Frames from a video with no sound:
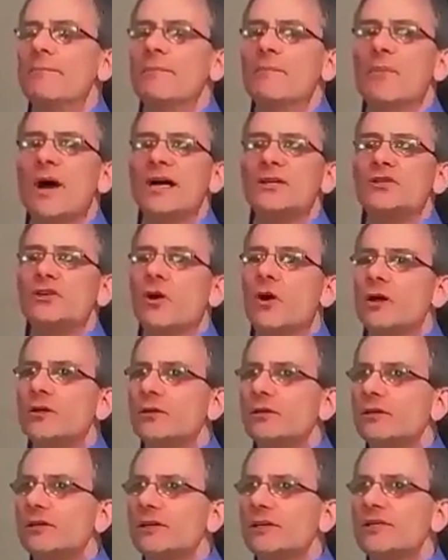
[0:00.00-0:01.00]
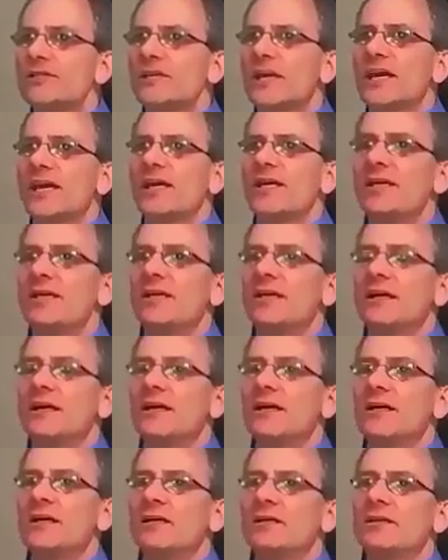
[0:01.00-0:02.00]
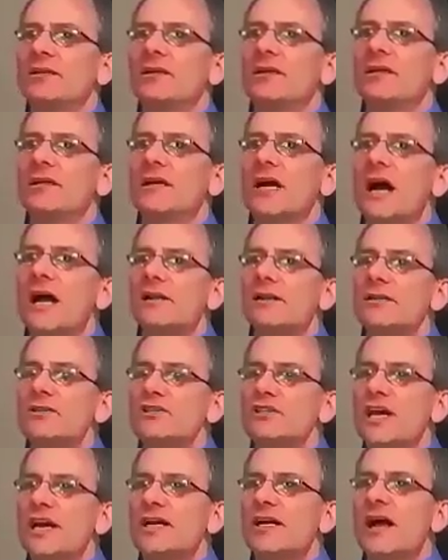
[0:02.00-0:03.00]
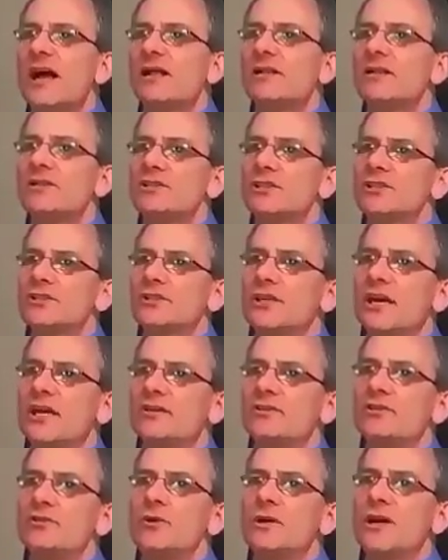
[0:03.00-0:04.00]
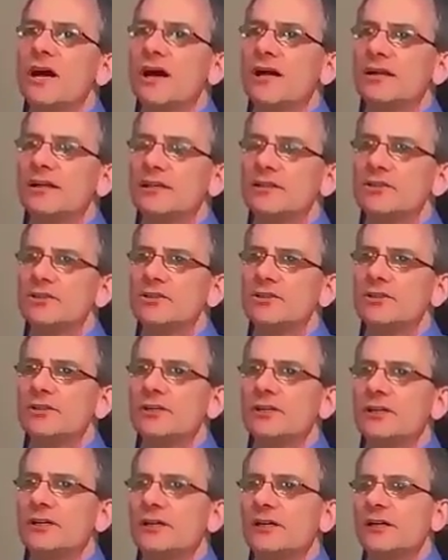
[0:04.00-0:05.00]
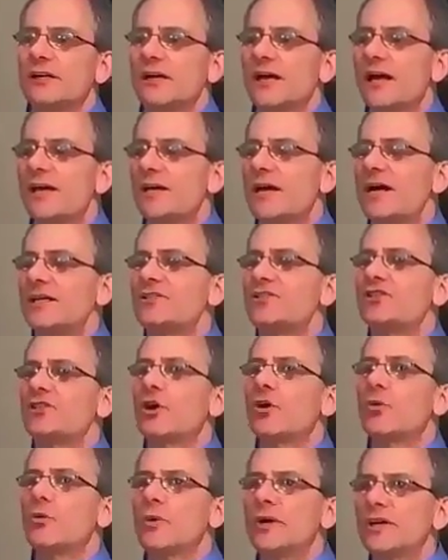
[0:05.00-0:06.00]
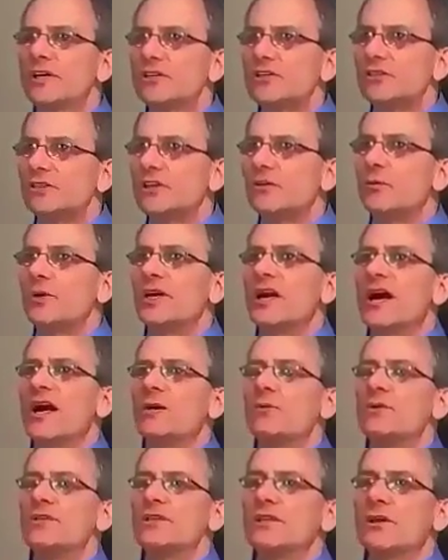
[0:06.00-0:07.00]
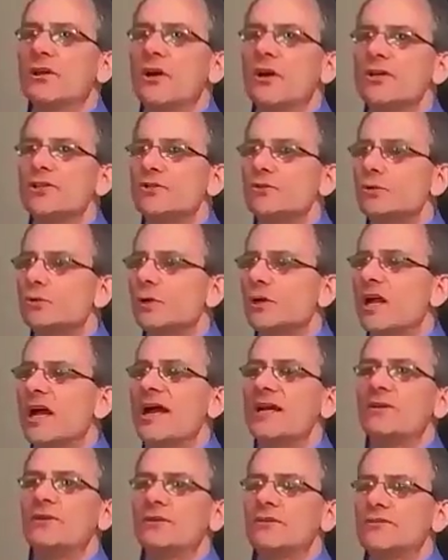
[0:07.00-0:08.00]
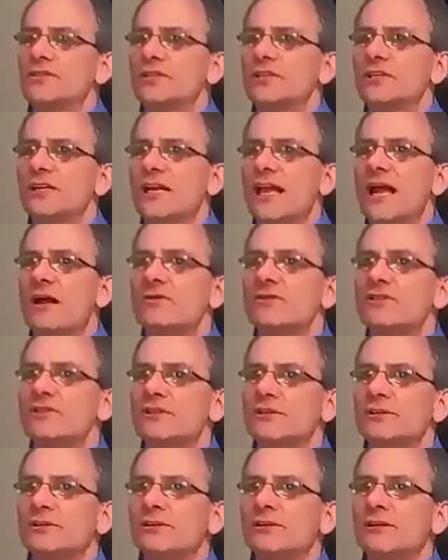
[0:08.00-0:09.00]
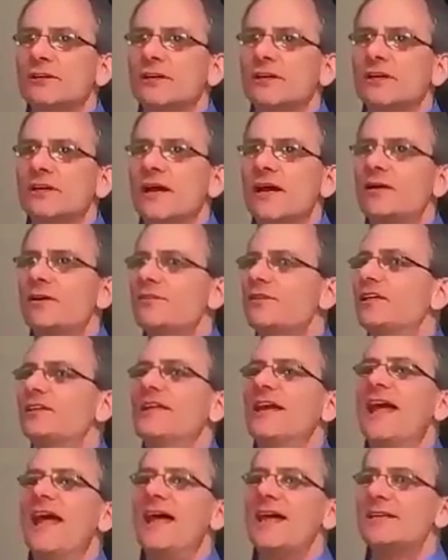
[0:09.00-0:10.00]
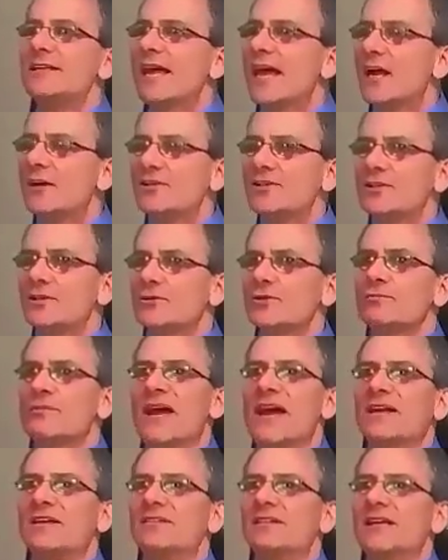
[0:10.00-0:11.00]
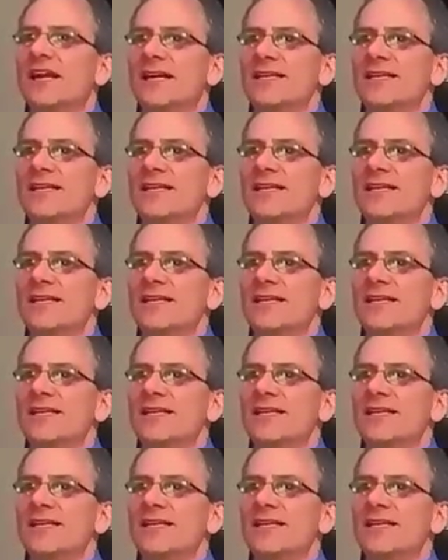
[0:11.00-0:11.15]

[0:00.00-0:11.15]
My daughter is a college psychologist at New College, and I so wish that when I was in law school I could have seen a counselor. I don't think they had counselors back in the